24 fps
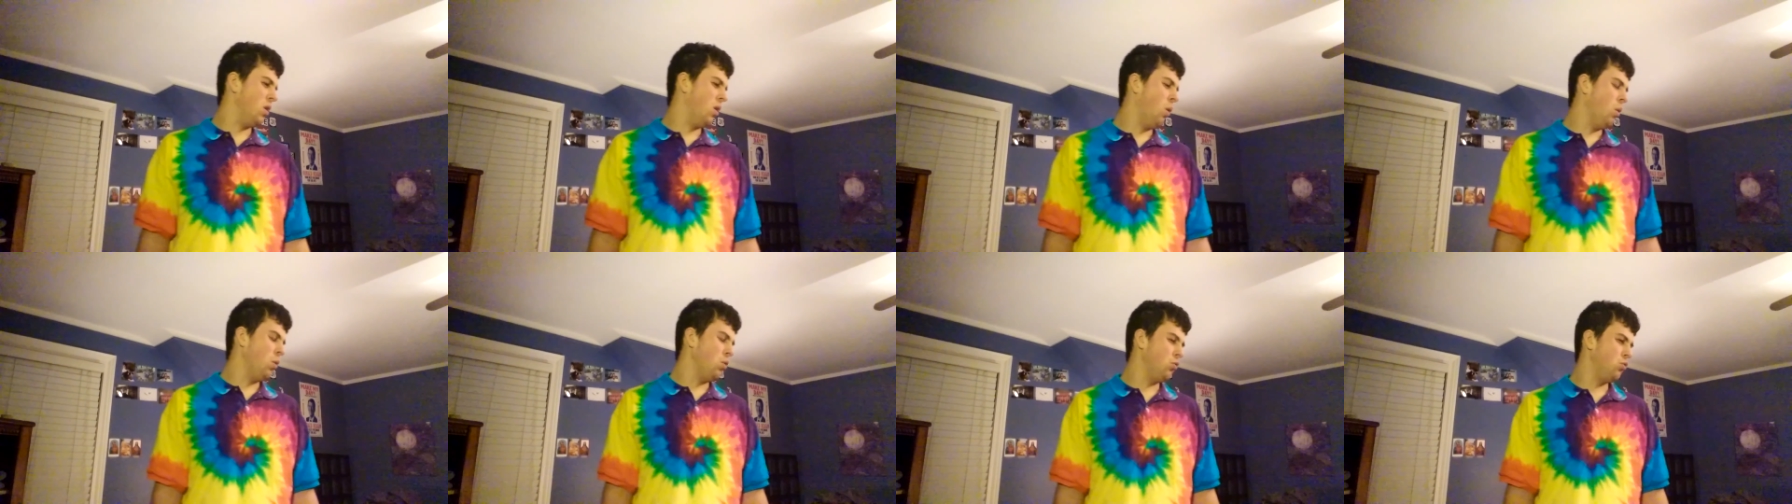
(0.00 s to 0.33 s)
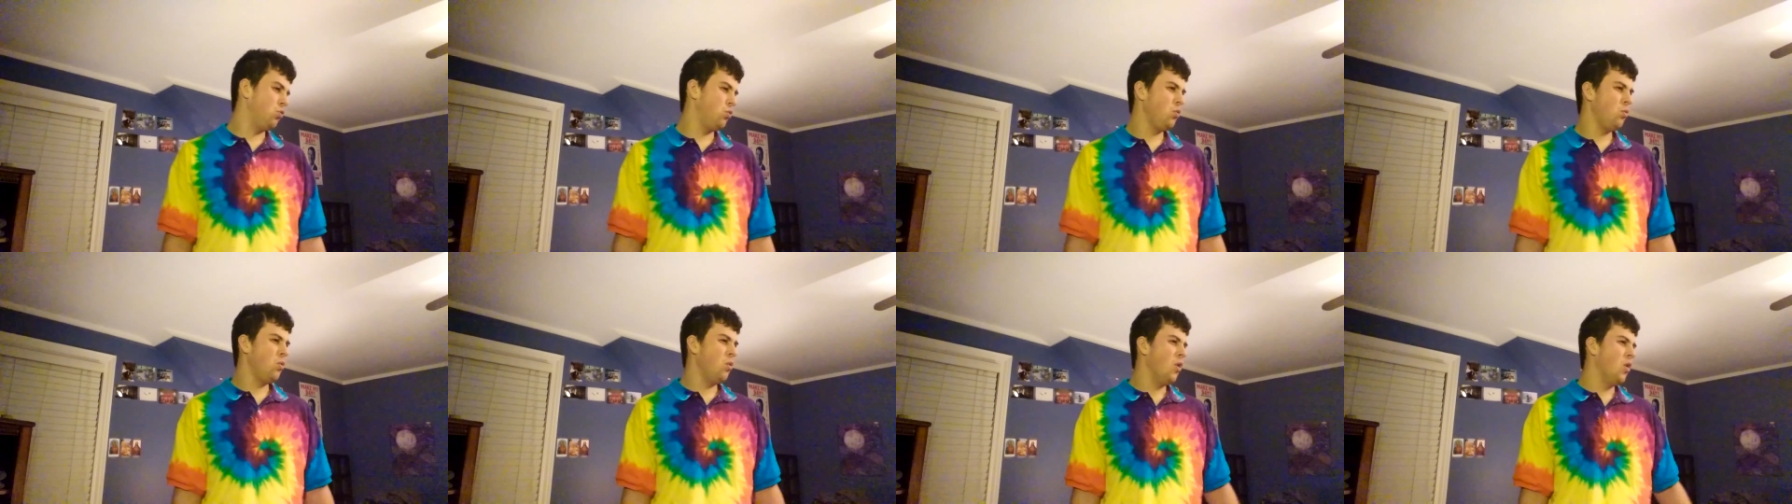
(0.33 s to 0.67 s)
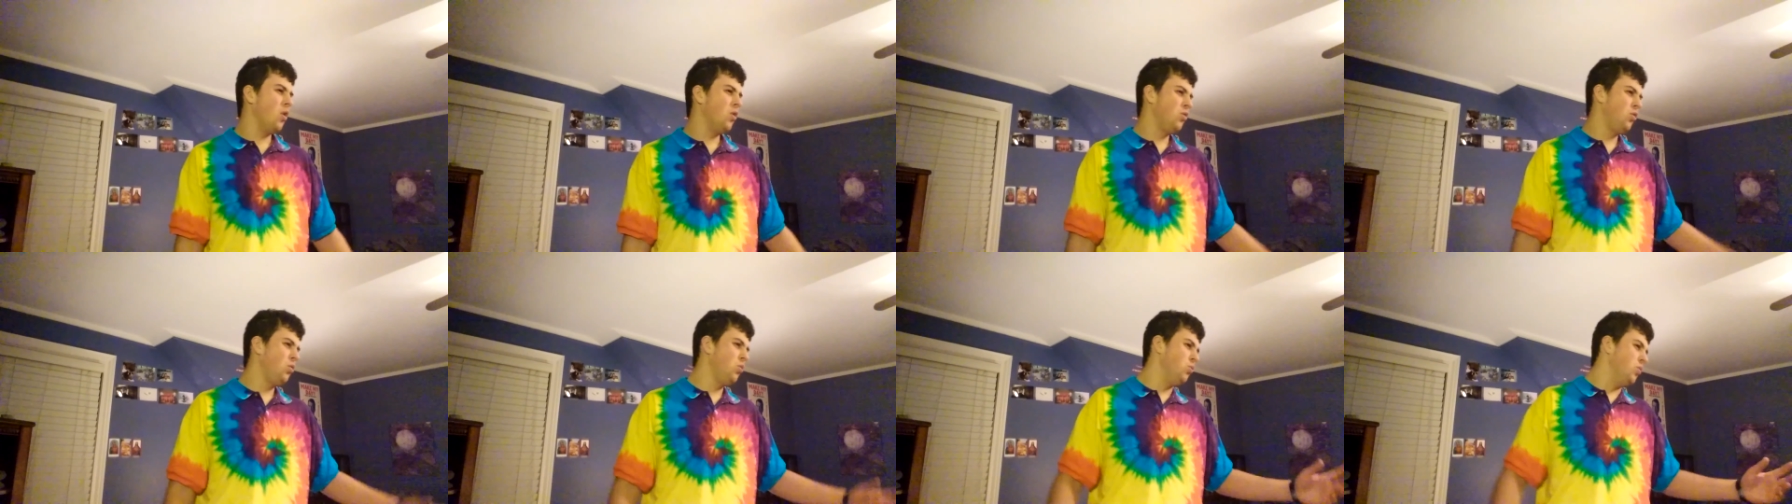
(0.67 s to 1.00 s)
Oh, he's too
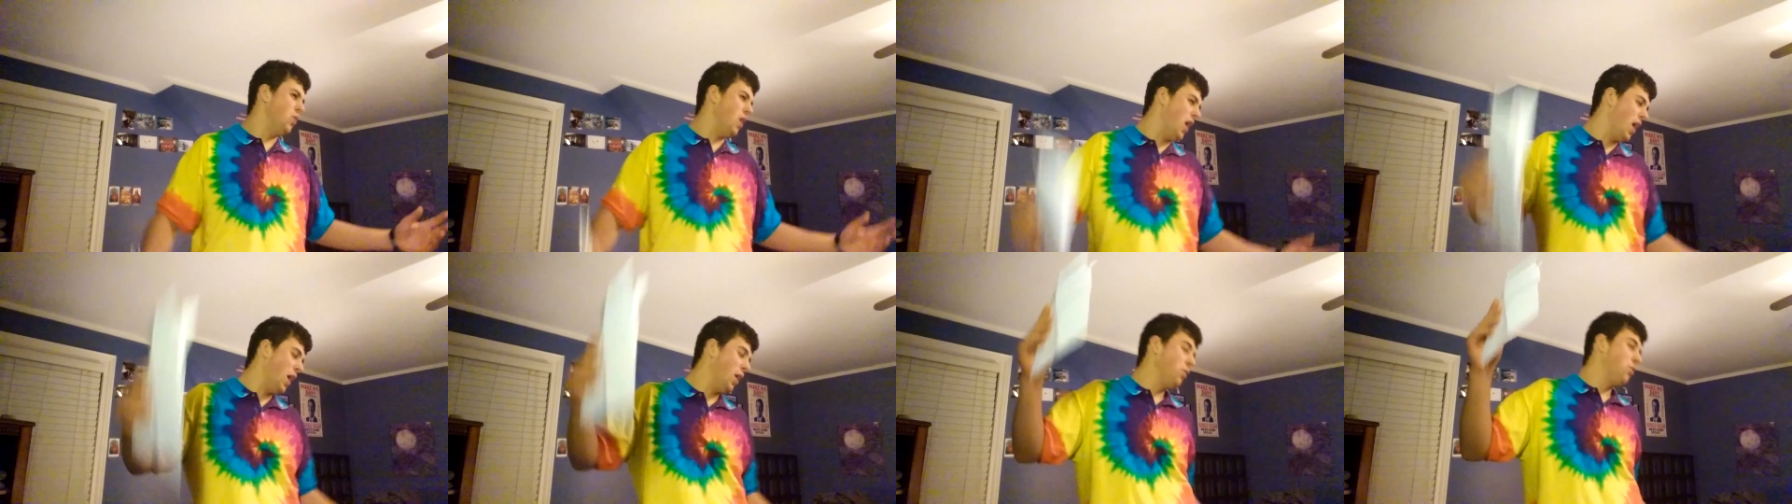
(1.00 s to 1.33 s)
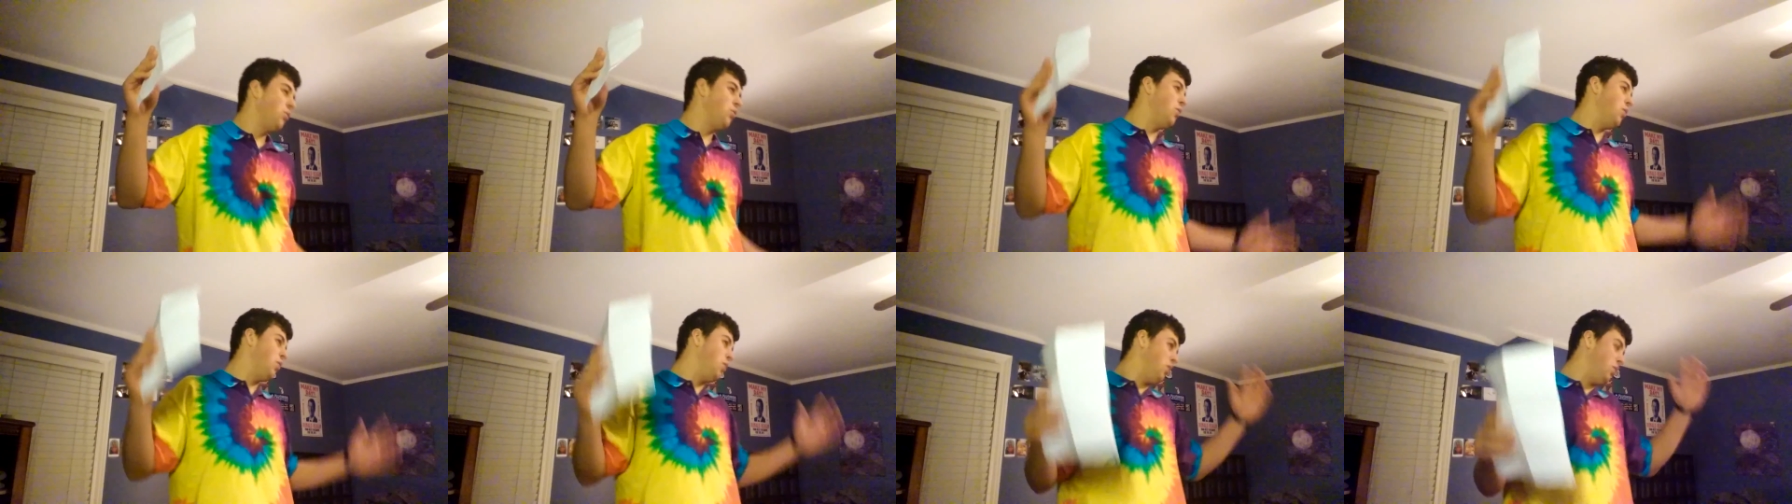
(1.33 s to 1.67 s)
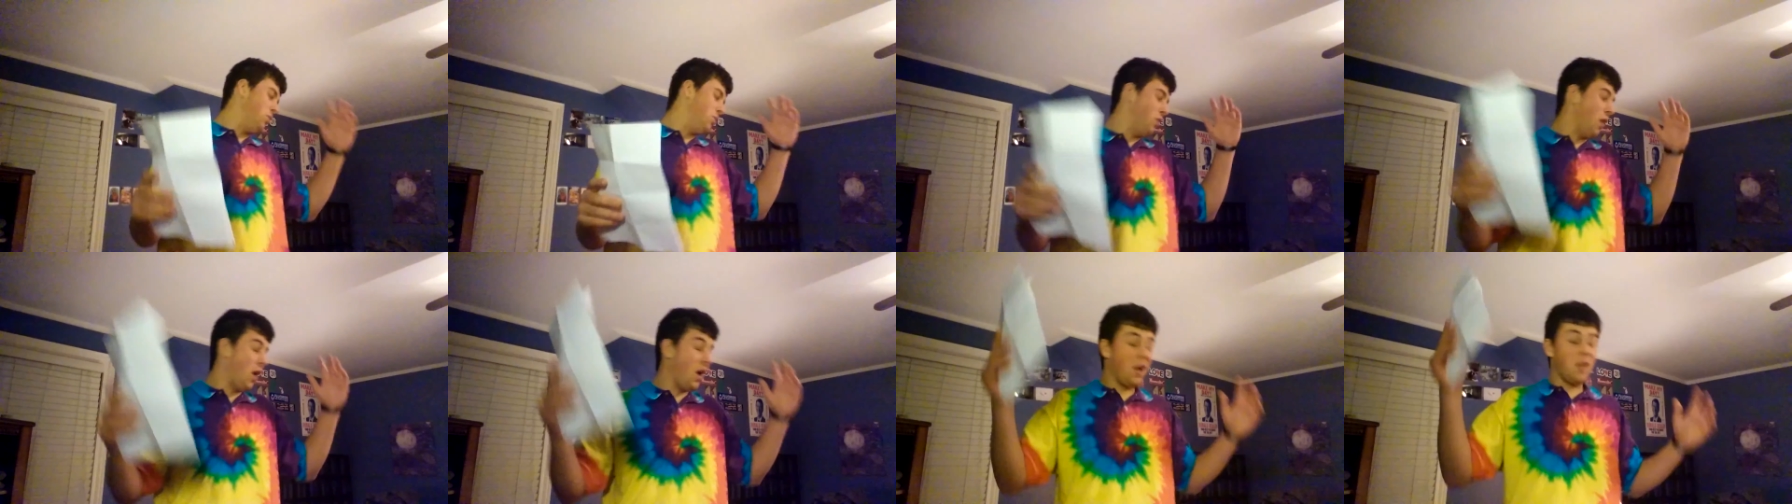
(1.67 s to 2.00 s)
too dancing.
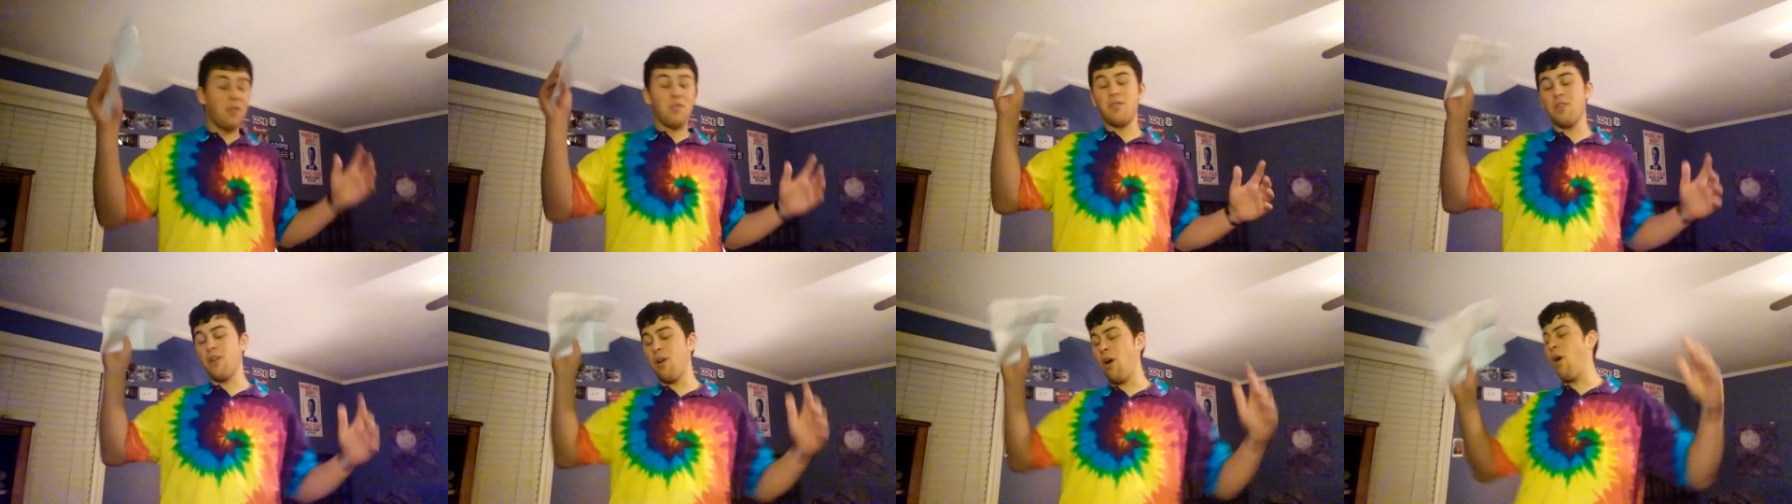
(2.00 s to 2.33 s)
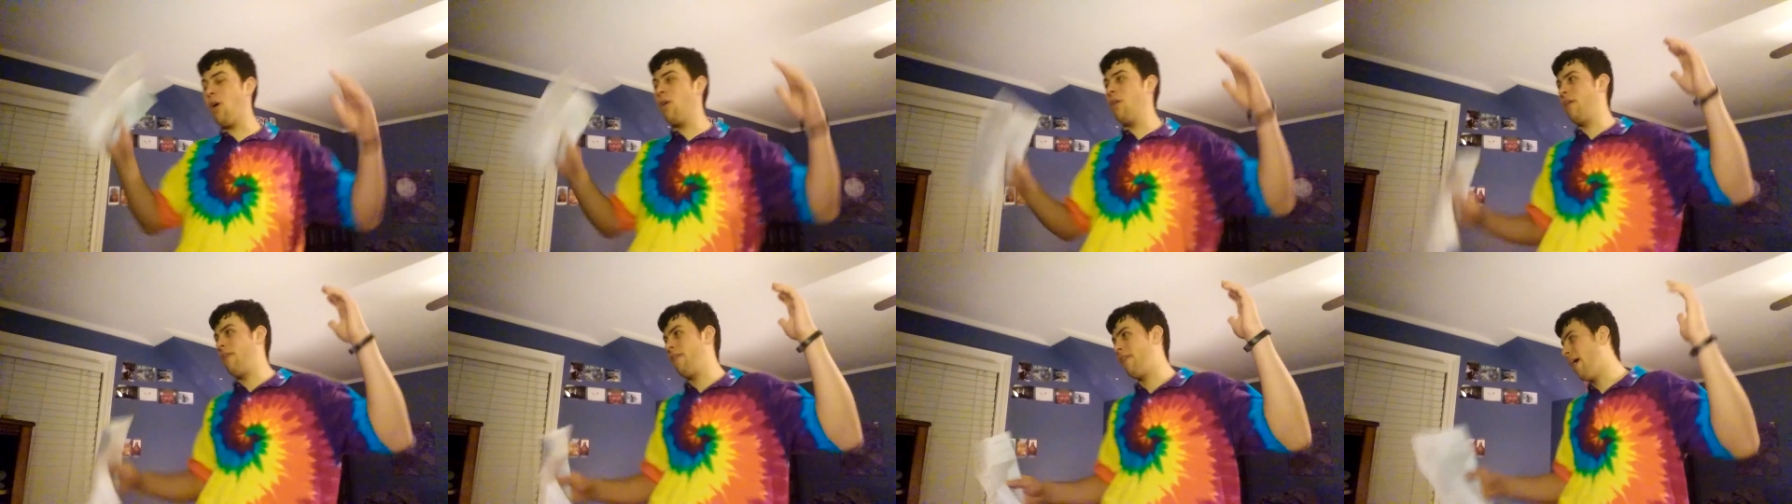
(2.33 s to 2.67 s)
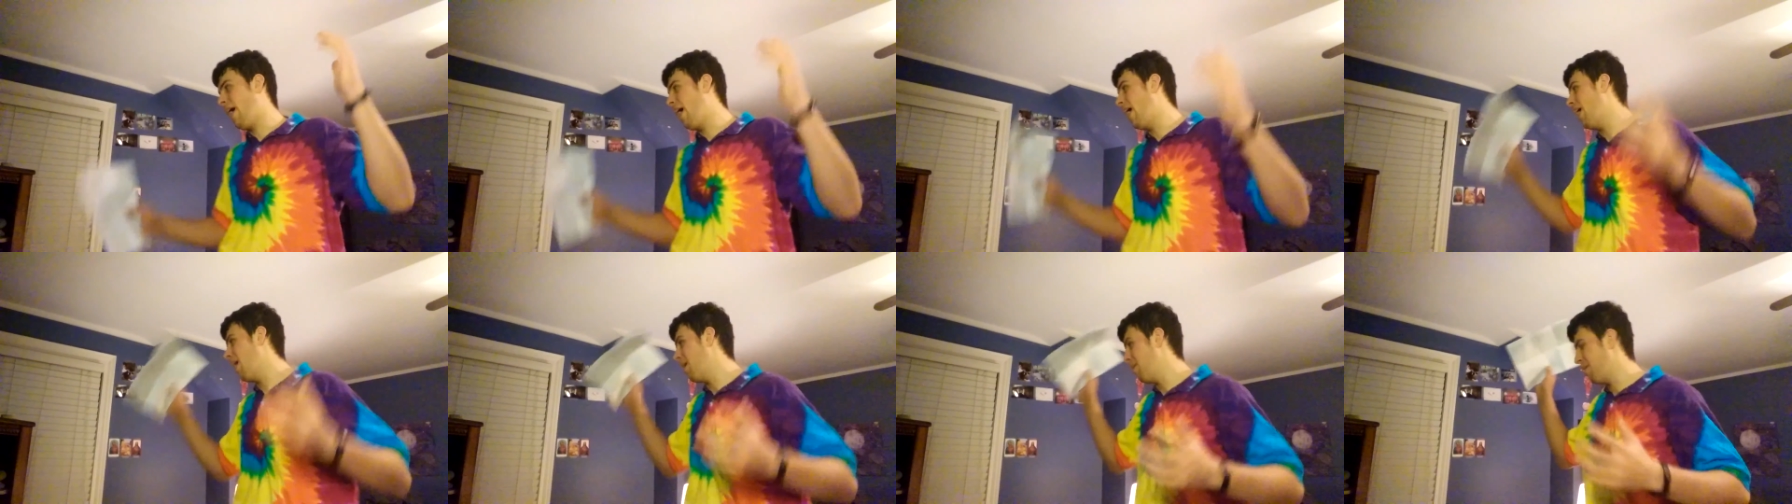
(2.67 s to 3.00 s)
He's dancing all the
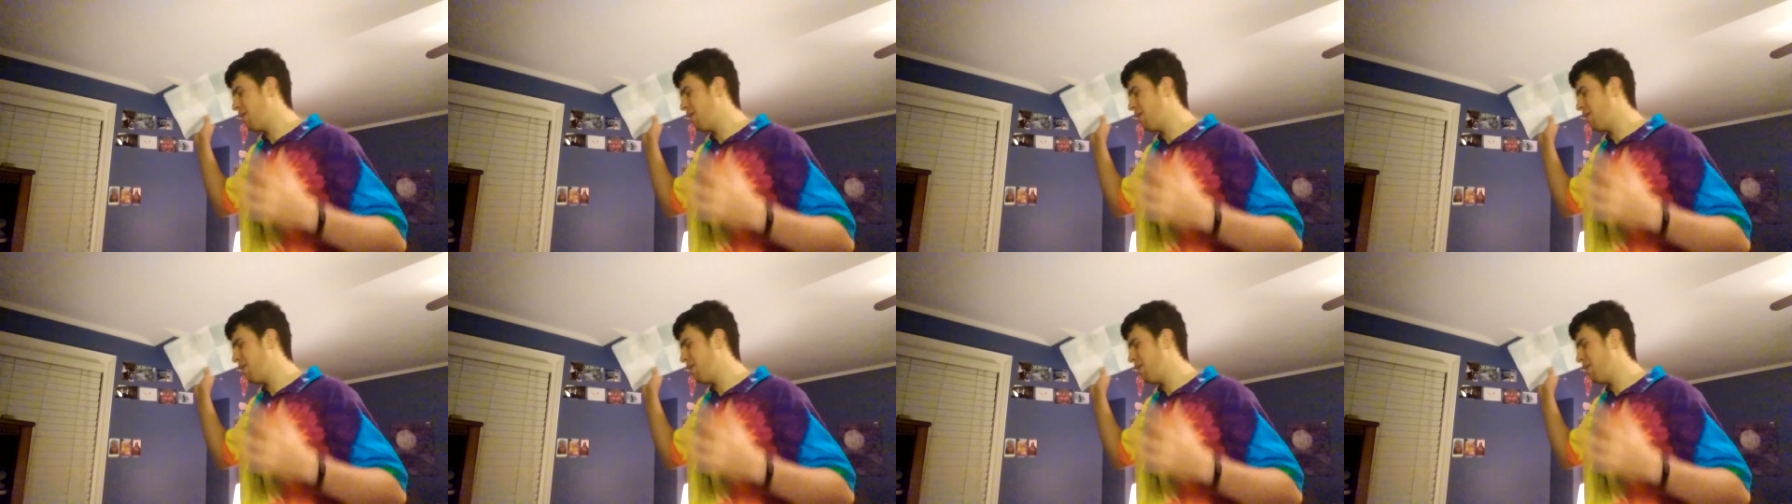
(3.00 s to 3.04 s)
time.